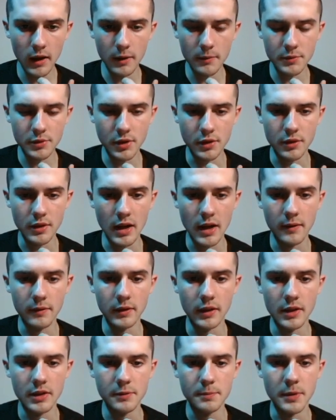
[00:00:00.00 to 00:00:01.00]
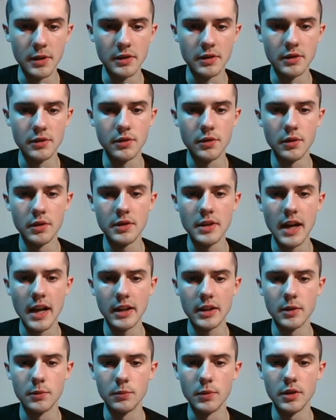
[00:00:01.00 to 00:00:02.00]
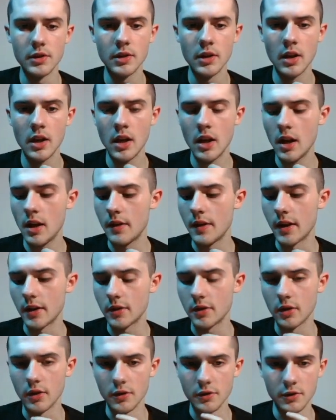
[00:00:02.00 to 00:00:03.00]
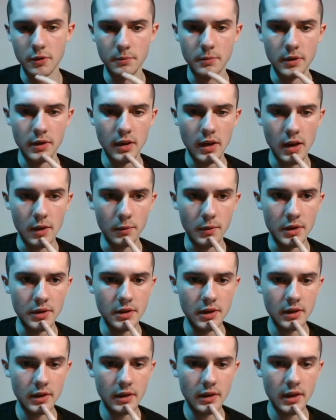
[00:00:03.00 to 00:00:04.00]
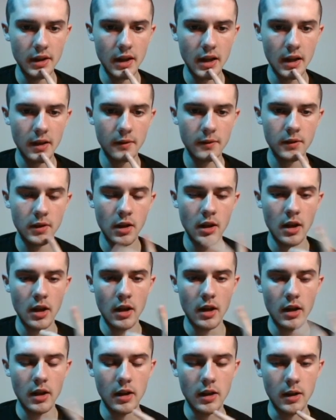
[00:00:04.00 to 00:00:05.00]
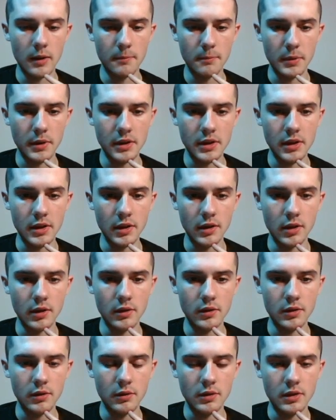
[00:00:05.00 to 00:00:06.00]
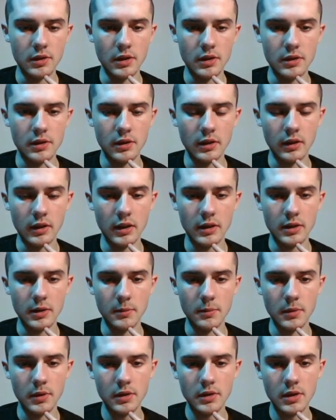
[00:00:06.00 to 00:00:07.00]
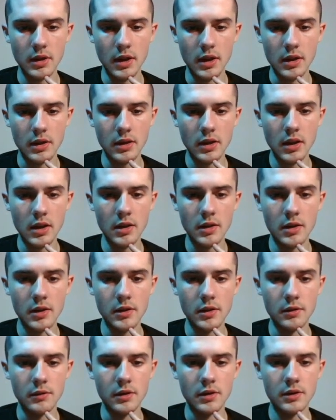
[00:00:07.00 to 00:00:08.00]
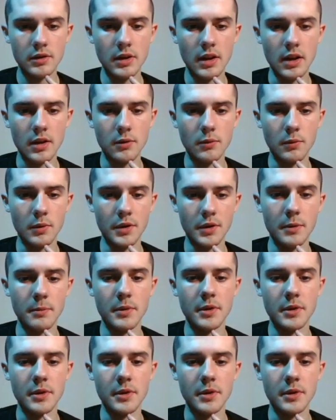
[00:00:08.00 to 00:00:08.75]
So you have less pieces to attack them with. That could also be a reasoning that they have. But here you could just let them take, and then you just take with the